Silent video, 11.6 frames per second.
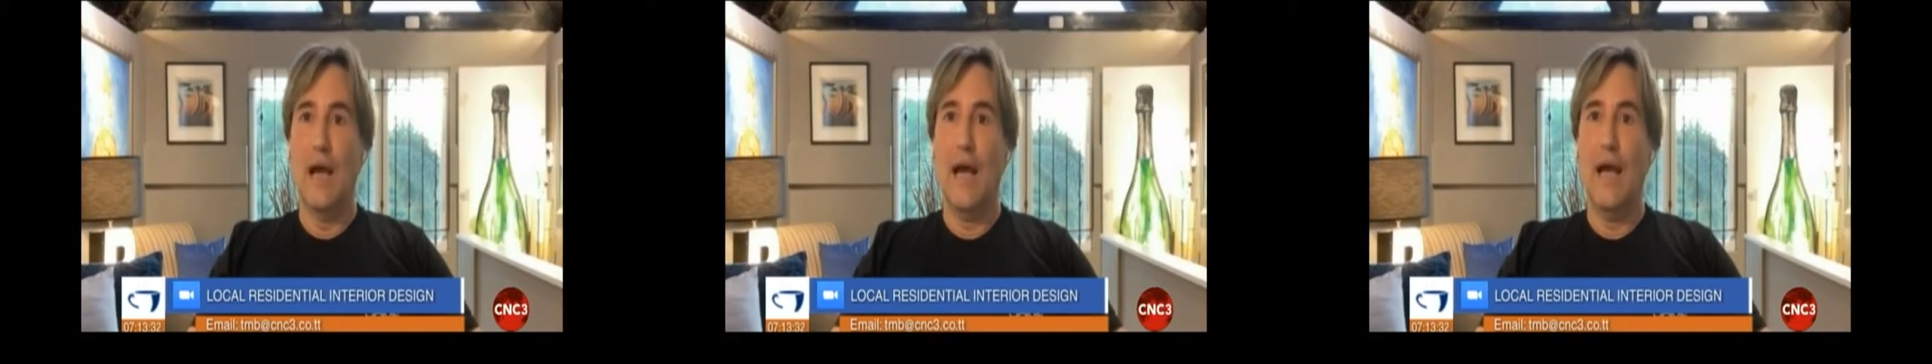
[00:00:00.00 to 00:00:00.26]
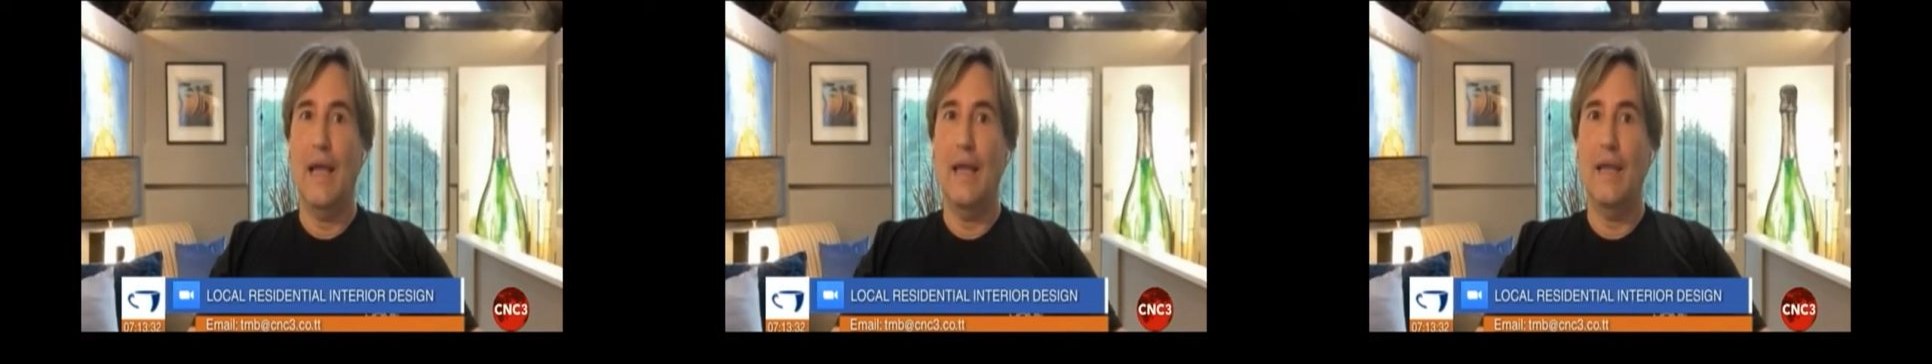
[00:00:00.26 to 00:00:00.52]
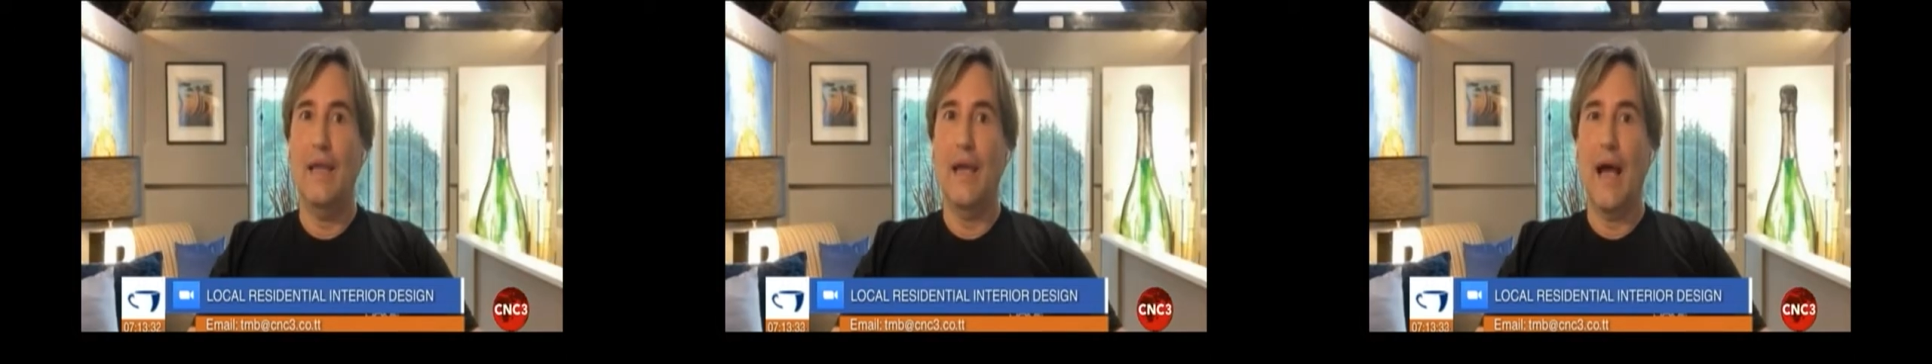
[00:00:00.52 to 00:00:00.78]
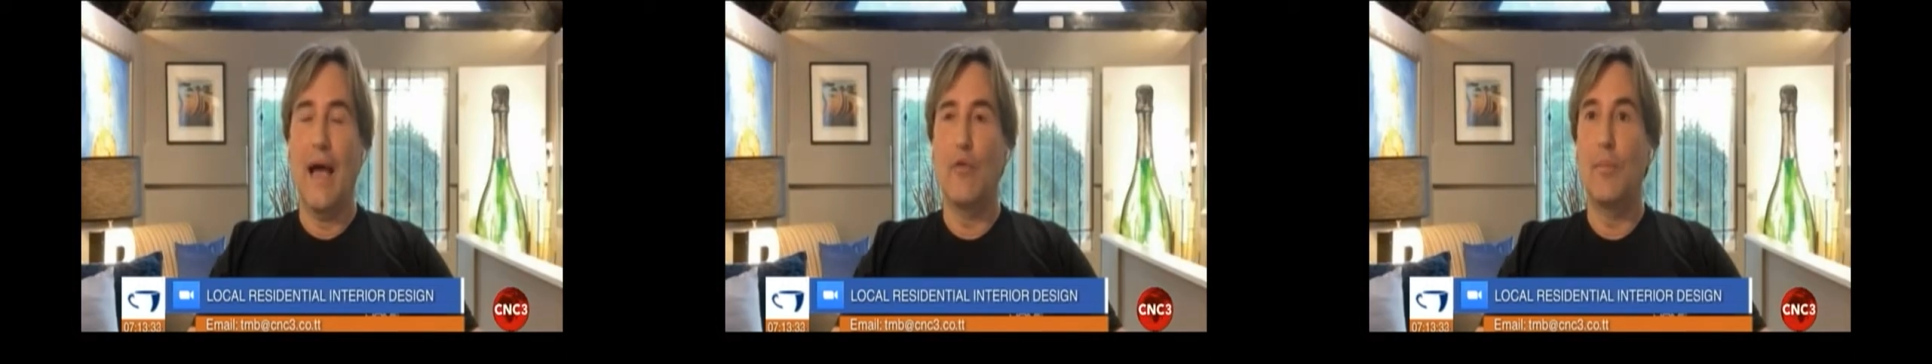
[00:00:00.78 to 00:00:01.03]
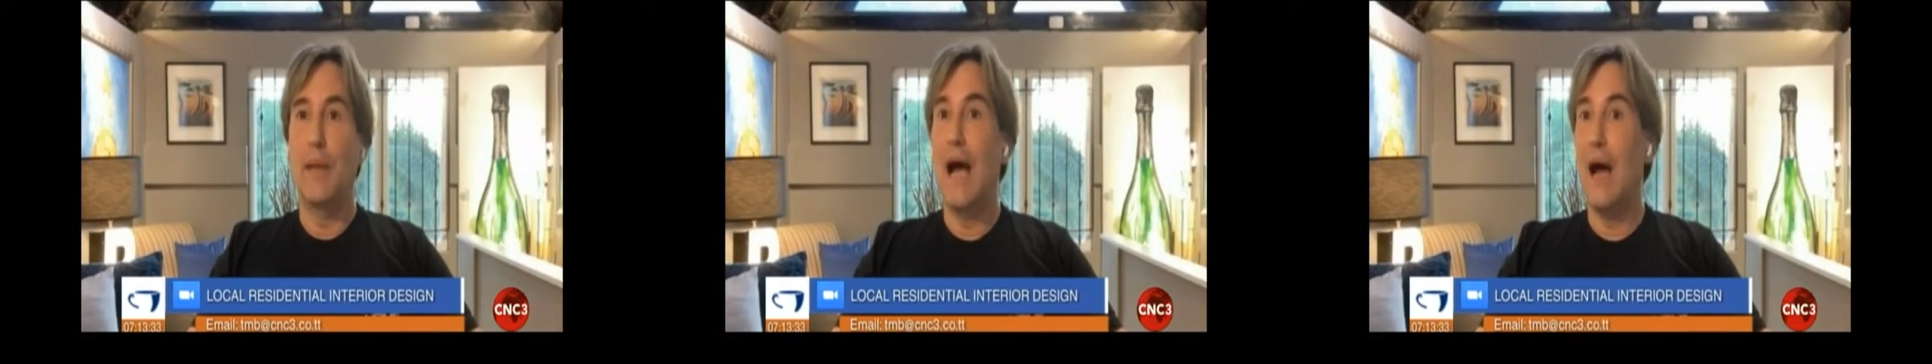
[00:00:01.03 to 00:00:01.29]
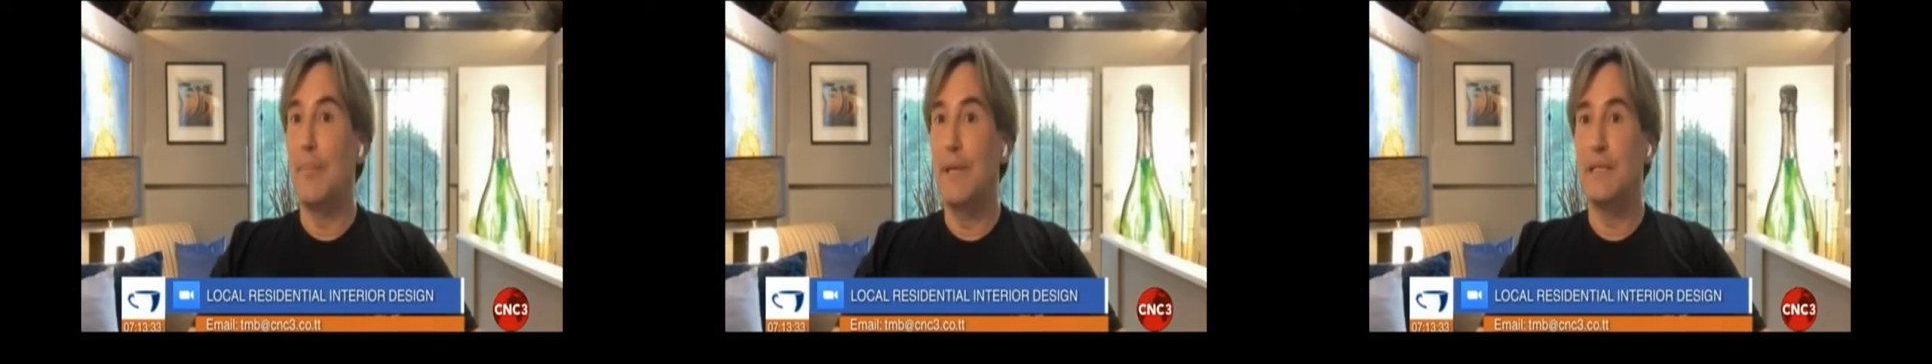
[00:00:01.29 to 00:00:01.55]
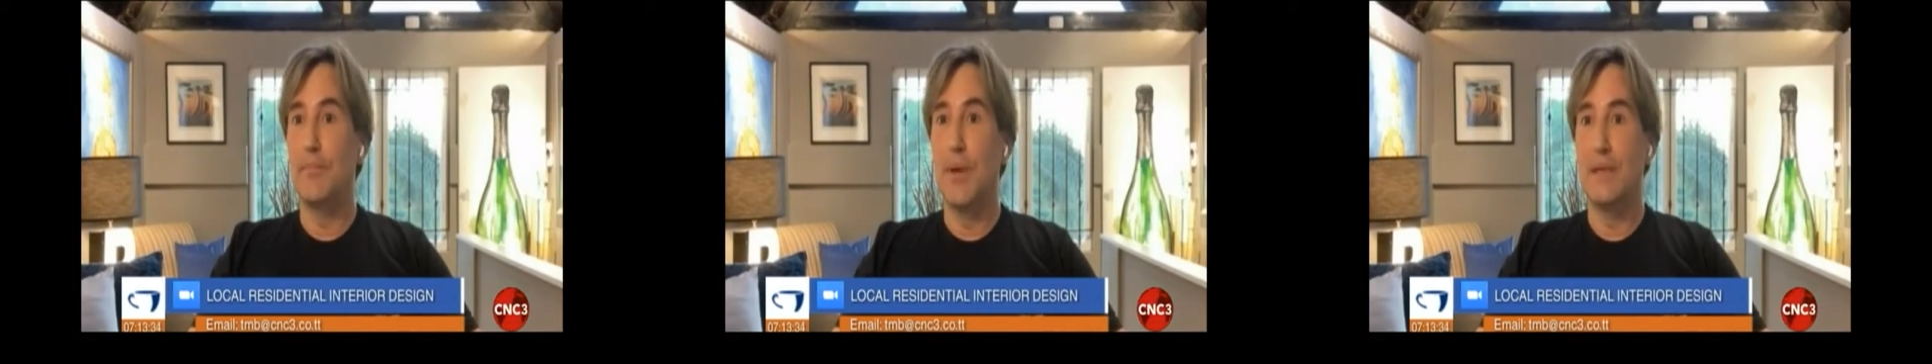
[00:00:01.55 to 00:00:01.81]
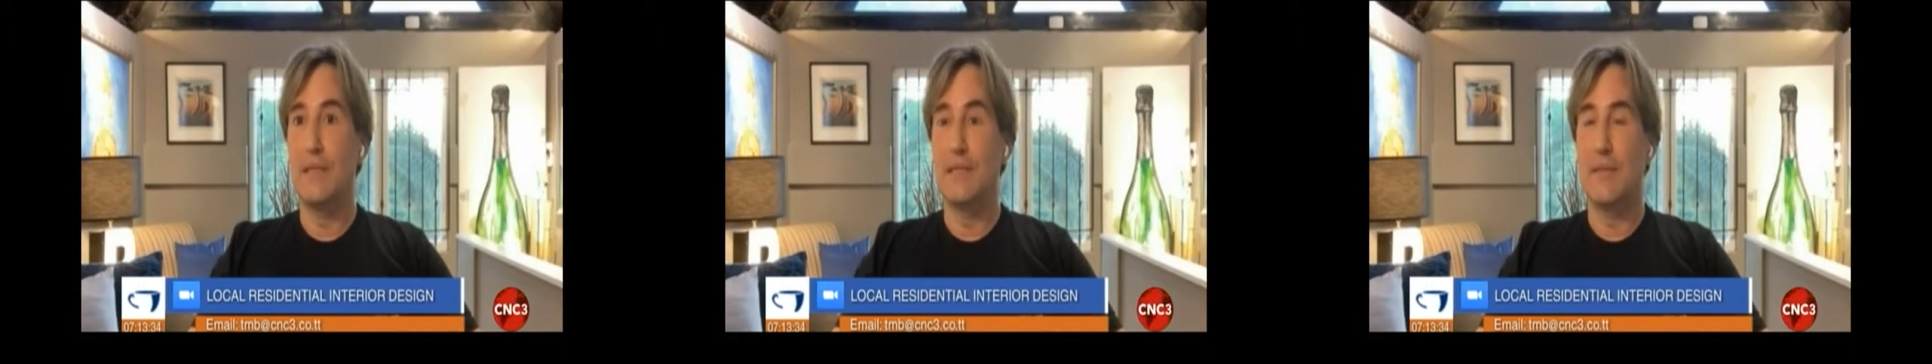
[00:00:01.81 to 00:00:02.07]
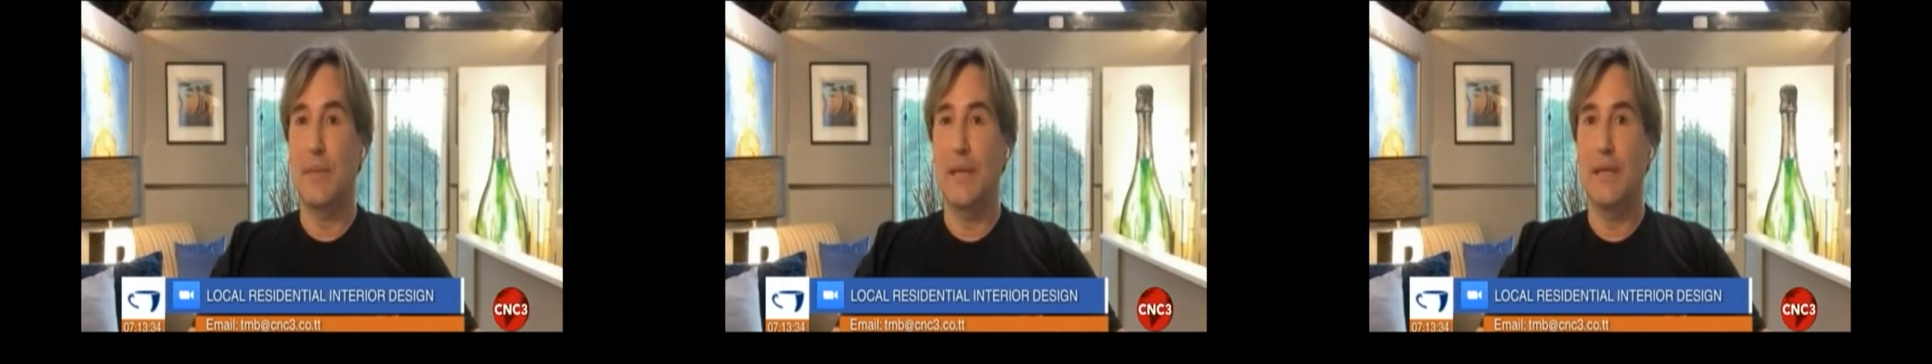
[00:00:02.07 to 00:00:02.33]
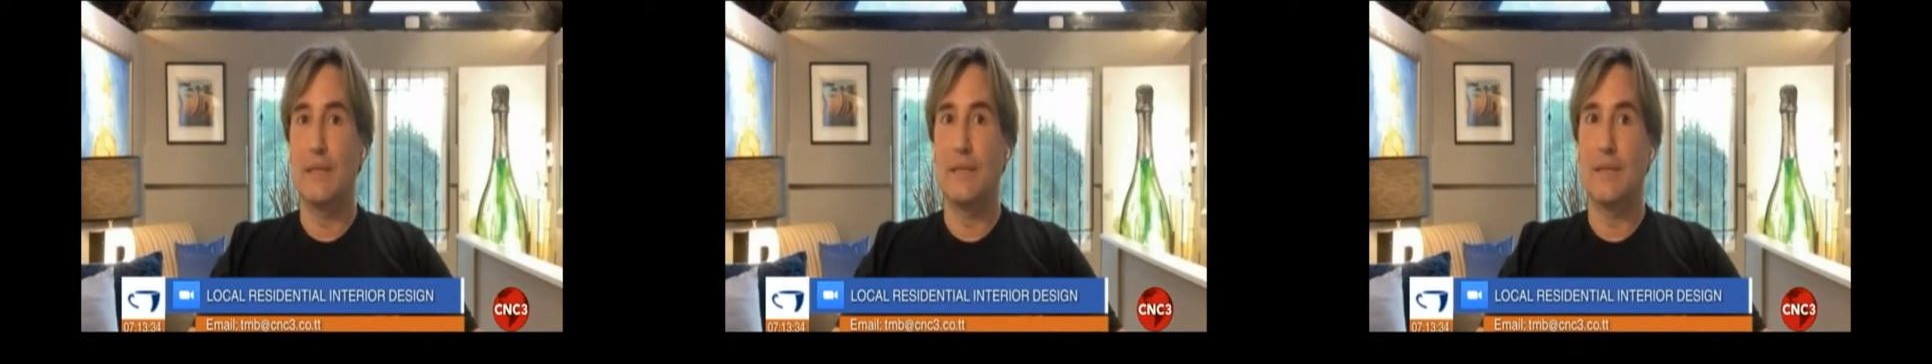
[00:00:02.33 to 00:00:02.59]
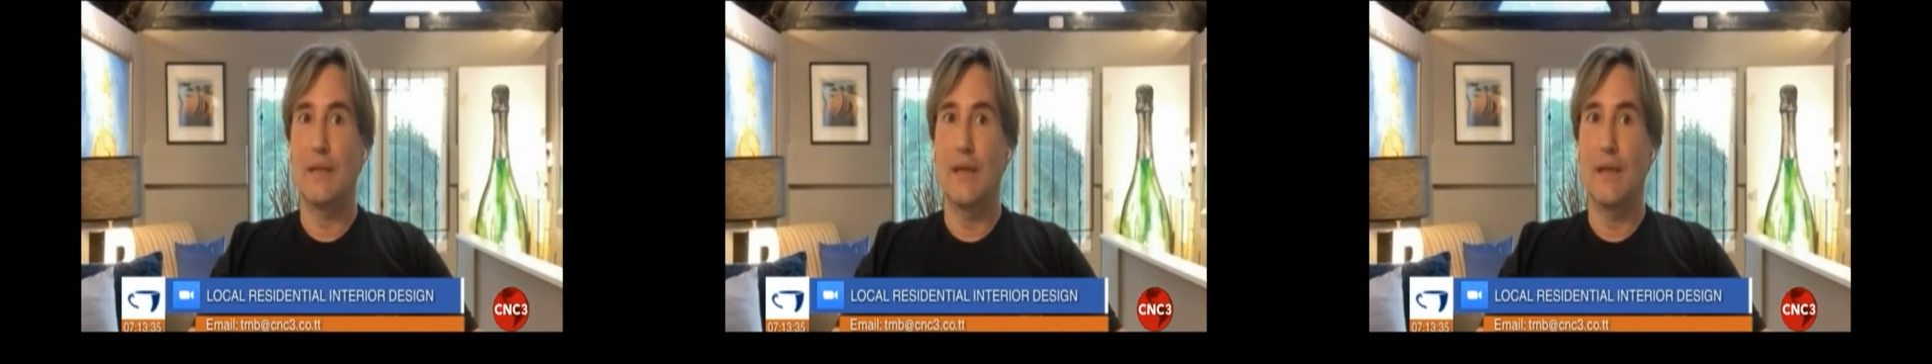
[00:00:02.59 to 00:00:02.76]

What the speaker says: I would be happy to participate